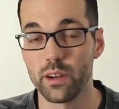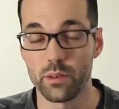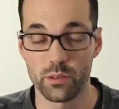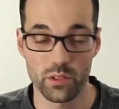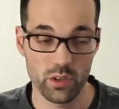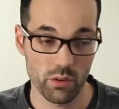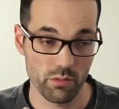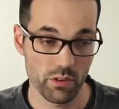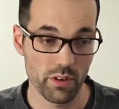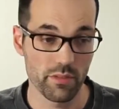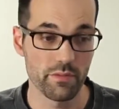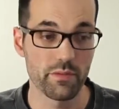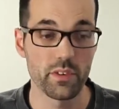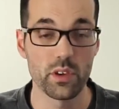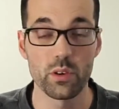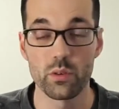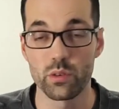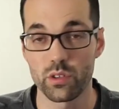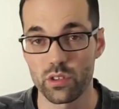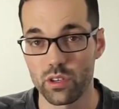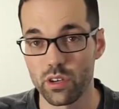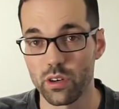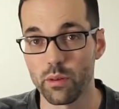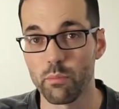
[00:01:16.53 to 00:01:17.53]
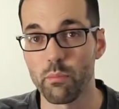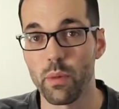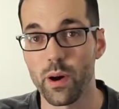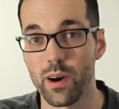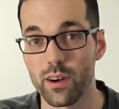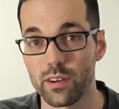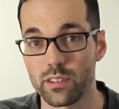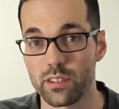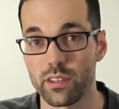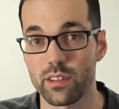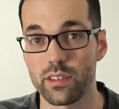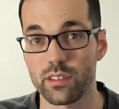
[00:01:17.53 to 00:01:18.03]
to review certain
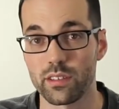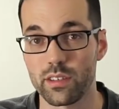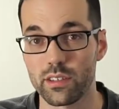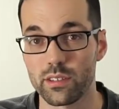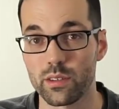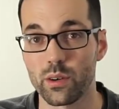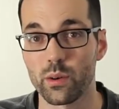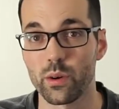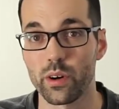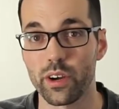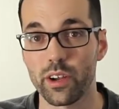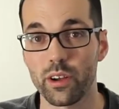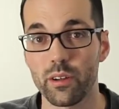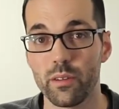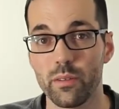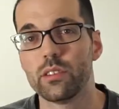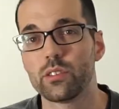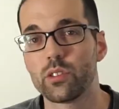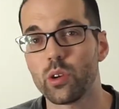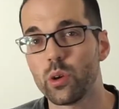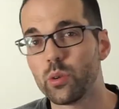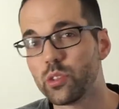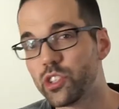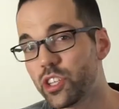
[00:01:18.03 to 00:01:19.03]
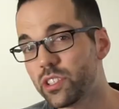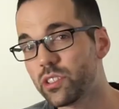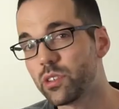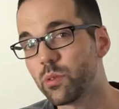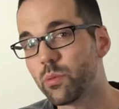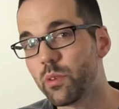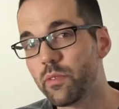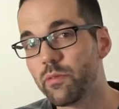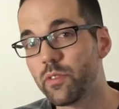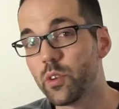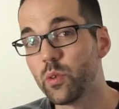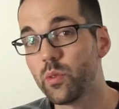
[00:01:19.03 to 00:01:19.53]
parts of this tutorial. So just to
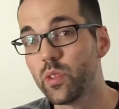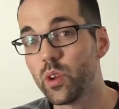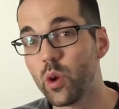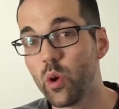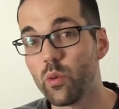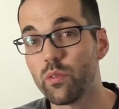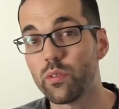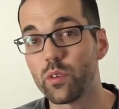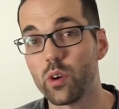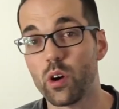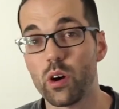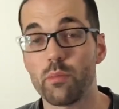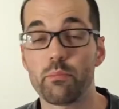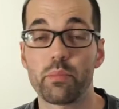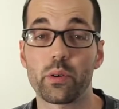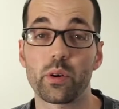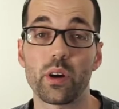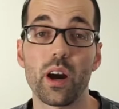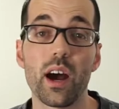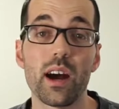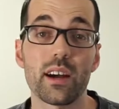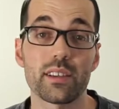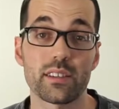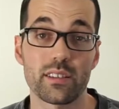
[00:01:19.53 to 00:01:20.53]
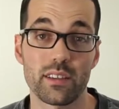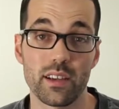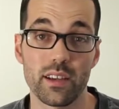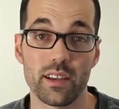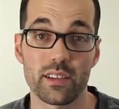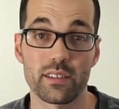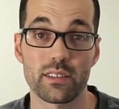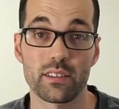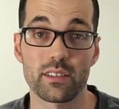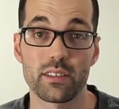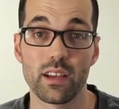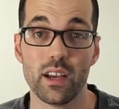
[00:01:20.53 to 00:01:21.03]
review the overall
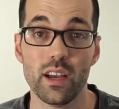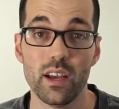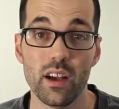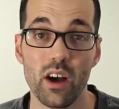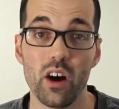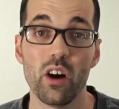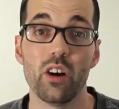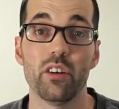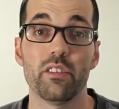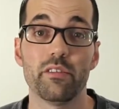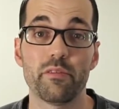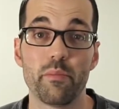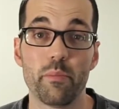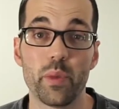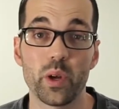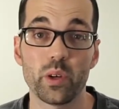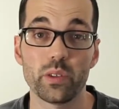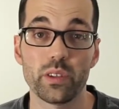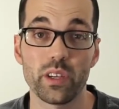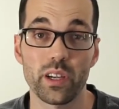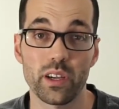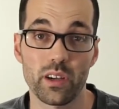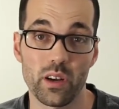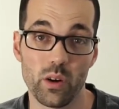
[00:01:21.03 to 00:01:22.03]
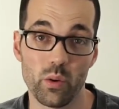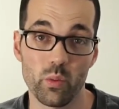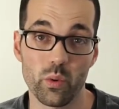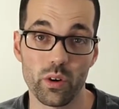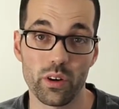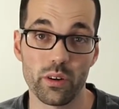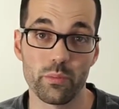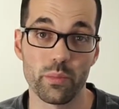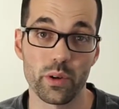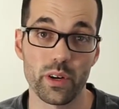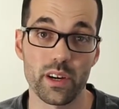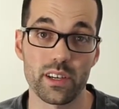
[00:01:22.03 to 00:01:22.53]
process of building a
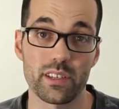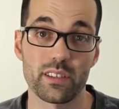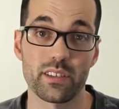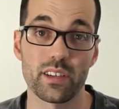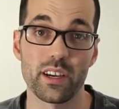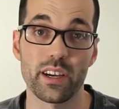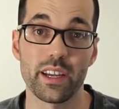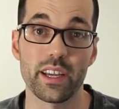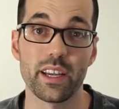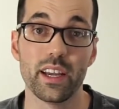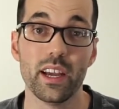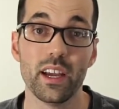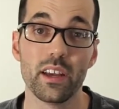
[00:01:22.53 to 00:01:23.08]
WordPress site,